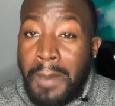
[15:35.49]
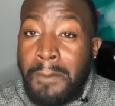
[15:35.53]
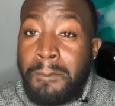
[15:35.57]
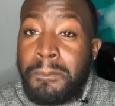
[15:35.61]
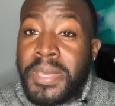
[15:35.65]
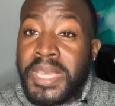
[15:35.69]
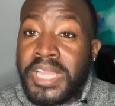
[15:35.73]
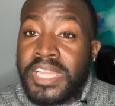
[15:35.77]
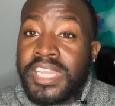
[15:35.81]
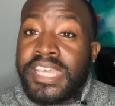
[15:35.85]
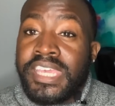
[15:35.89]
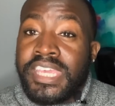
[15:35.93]

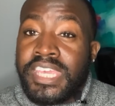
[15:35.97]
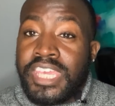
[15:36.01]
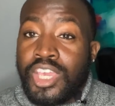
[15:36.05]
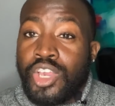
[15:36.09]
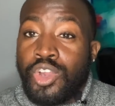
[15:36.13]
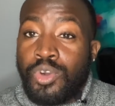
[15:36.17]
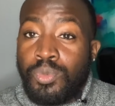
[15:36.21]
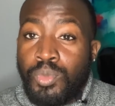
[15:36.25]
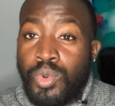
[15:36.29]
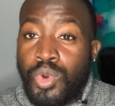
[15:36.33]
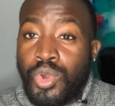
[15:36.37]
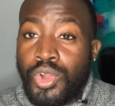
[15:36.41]
Billy
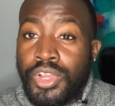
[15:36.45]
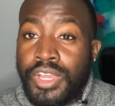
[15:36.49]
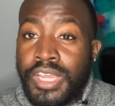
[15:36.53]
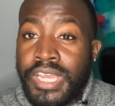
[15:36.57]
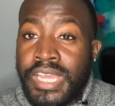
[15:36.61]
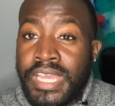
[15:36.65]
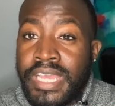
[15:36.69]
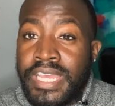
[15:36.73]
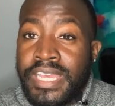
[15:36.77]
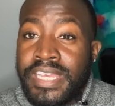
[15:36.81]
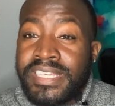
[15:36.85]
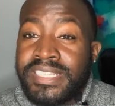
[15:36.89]

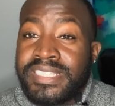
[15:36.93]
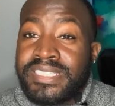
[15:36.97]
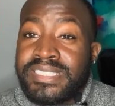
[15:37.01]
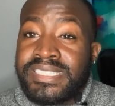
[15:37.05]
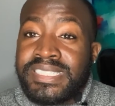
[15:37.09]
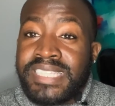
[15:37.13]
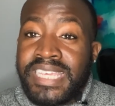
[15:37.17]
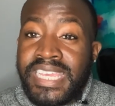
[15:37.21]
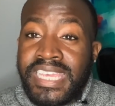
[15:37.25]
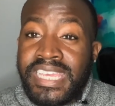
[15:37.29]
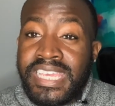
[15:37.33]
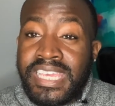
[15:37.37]
Gilmour,
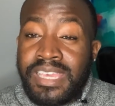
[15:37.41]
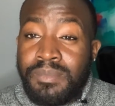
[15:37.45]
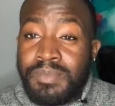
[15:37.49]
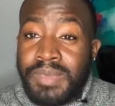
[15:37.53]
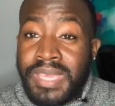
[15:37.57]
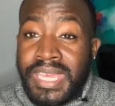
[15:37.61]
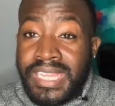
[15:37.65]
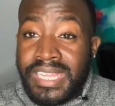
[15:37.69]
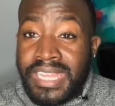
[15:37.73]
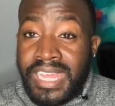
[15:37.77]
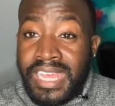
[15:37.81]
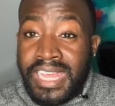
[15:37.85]
seeing him
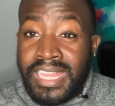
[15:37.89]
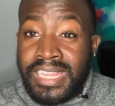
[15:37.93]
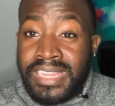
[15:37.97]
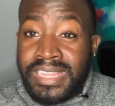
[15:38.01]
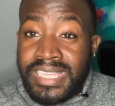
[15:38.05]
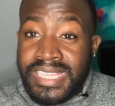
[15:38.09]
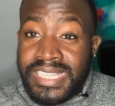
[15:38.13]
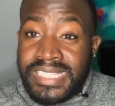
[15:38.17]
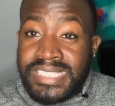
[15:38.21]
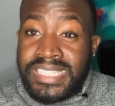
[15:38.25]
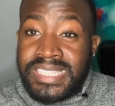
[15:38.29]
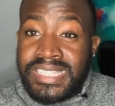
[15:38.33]
get at
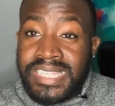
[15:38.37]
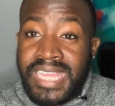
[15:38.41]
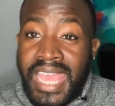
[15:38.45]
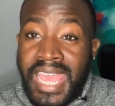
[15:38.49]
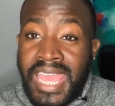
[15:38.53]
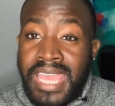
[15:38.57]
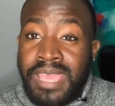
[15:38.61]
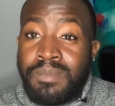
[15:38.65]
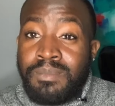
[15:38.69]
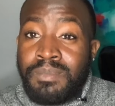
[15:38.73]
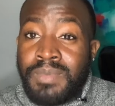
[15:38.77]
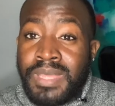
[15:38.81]
least an
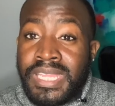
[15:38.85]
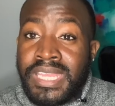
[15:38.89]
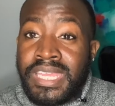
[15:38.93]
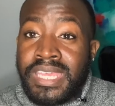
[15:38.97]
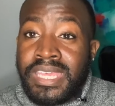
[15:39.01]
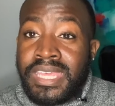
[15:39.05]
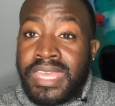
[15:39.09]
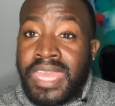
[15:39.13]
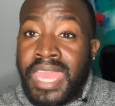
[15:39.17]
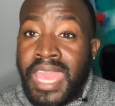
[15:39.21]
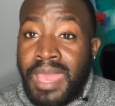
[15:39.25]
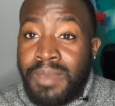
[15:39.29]

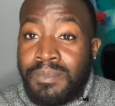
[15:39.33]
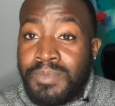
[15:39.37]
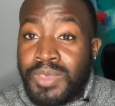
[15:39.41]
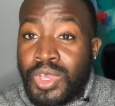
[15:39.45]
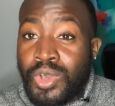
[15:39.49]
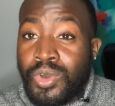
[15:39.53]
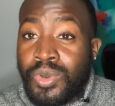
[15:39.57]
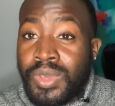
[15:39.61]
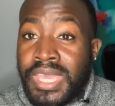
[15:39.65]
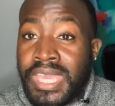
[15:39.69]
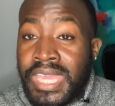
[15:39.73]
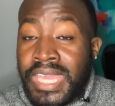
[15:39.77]
8-minute
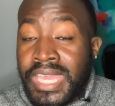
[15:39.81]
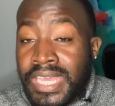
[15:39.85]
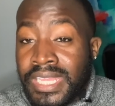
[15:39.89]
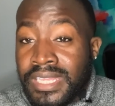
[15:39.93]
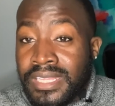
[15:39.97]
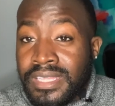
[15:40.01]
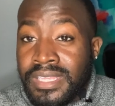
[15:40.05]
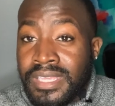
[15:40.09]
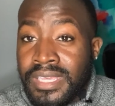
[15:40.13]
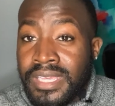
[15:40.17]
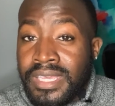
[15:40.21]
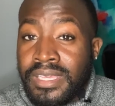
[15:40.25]
cameo
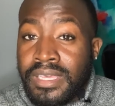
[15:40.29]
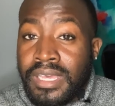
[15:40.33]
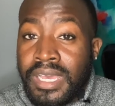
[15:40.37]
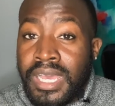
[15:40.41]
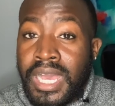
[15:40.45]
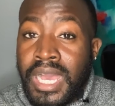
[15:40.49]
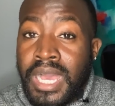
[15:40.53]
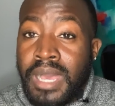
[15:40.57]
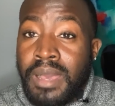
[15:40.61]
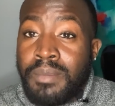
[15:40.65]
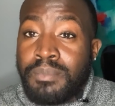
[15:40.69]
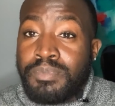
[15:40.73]
in.
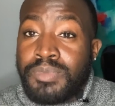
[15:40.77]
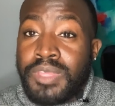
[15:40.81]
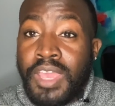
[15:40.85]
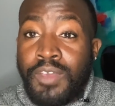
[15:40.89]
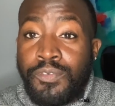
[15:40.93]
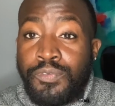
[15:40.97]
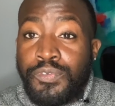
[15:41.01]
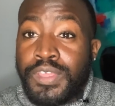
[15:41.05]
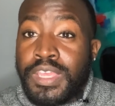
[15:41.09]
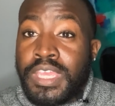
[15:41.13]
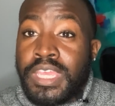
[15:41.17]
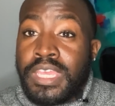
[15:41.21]

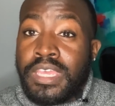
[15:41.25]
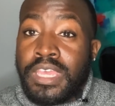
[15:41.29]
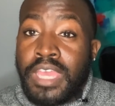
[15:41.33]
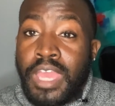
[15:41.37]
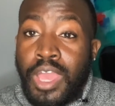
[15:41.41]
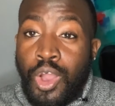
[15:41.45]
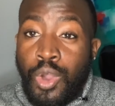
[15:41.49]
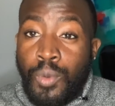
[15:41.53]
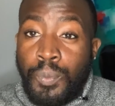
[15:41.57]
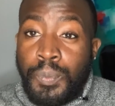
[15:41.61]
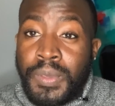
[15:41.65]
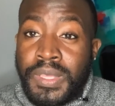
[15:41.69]
Definitely
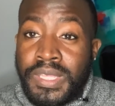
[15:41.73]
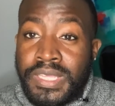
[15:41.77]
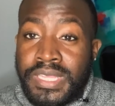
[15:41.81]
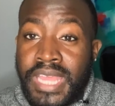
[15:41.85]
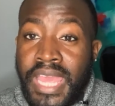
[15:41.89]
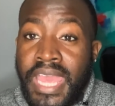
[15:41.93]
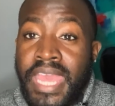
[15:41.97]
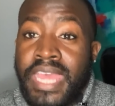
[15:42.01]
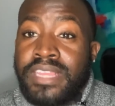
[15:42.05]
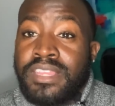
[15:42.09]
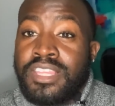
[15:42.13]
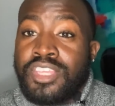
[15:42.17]
hoping
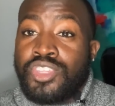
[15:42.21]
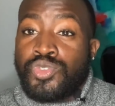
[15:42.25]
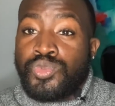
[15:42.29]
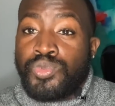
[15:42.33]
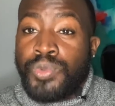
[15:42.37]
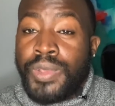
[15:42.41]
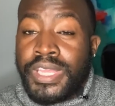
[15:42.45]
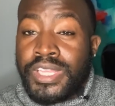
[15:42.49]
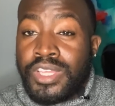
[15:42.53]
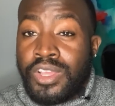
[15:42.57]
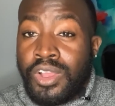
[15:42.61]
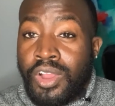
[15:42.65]
that this
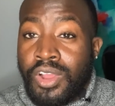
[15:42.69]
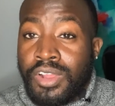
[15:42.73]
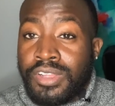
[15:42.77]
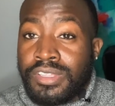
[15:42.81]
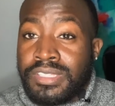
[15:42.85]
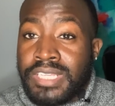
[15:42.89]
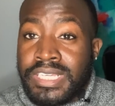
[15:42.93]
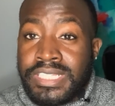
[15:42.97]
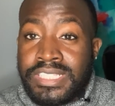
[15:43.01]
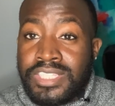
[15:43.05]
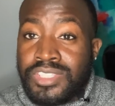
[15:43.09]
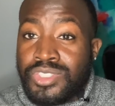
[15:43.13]
red
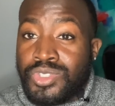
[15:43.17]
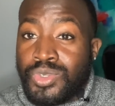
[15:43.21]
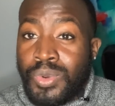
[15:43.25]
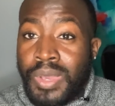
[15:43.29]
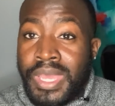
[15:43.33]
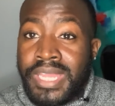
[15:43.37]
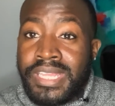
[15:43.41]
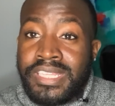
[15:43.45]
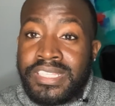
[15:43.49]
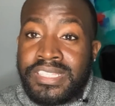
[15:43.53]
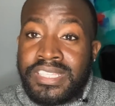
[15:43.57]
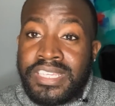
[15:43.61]
card doesn't do
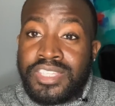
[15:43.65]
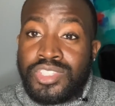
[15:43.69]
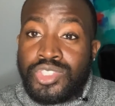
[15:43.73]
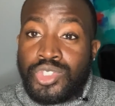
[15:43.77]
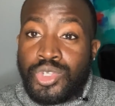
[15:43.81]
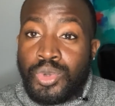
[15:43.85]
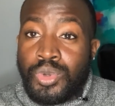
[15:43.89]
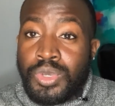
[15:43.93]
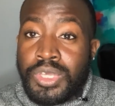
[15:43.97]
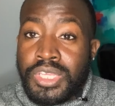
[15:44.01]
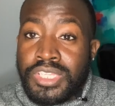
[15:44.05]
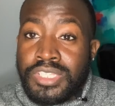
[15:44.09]
anything
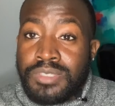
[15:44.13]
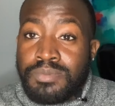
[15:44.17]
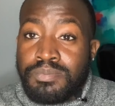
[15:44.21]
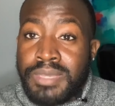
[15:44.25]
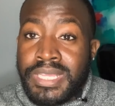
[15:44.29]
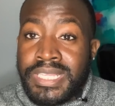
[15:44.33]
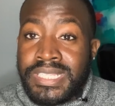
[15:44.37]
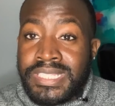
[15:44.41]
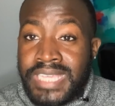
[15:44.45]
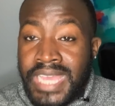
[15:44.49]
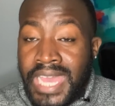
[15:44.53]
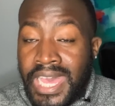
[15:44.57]
to his
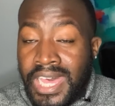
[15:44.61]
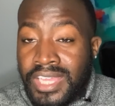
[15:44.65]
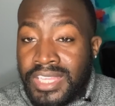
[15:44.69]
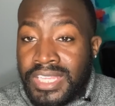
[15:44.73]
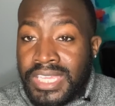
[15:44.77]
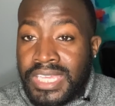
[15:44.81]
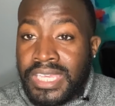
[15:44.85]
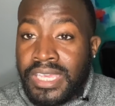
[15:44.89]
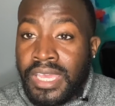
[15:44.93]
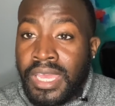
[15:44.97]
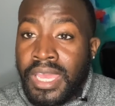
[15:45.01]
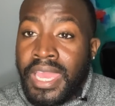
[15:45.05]

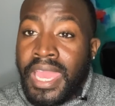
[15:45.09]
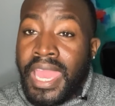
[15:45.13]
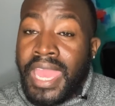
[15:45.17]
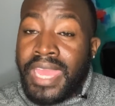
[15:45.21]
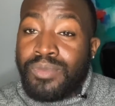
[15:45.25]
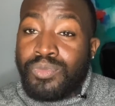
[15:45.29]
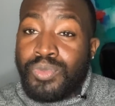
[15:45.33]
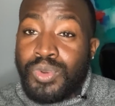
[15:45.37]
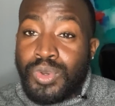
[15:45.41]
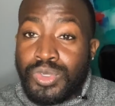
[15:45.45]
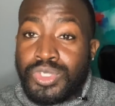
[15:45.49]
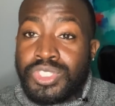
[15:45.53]
mentality,
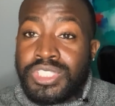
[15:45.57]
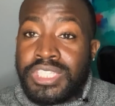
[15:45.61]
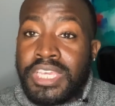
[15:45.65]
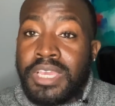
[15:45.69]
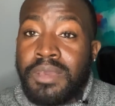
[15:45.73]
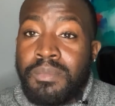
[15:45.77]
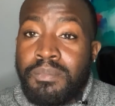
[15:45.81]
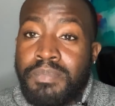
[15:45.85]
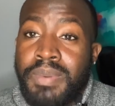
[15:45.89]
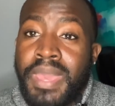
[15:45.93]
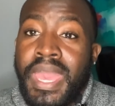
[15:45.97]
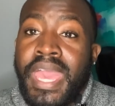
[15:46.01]
and we'll see
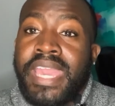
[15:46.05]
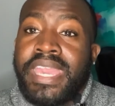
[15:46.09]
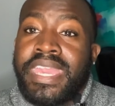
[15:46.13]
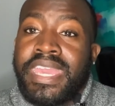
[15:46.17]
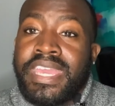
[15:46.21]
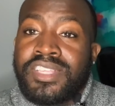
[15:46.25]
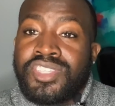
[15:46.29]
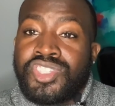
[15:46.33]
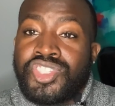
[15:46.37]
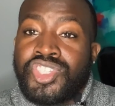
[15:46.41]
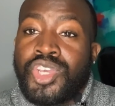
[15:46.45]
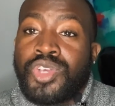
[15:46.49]
him back
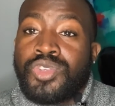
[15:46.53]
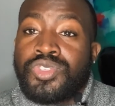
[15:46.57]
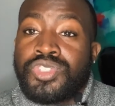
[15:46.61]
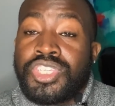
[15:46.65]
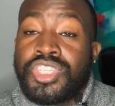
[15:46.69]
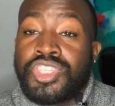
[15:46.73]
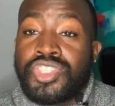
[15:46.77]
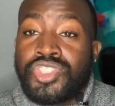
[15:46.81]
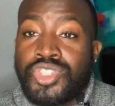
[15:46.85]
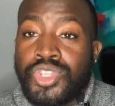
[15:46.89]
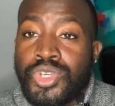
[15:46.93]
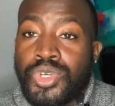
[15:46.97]
at
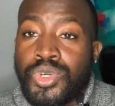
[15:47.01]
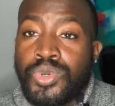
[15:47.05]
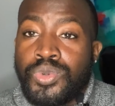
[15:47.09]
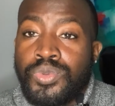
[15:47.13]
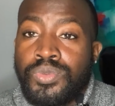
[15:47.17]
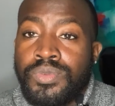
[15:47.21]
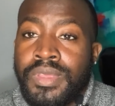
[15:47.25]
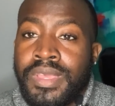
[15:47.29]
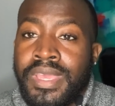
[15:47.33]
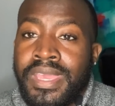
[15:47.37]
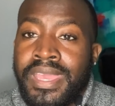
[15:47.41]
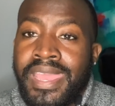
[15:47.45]
Chelsea soon.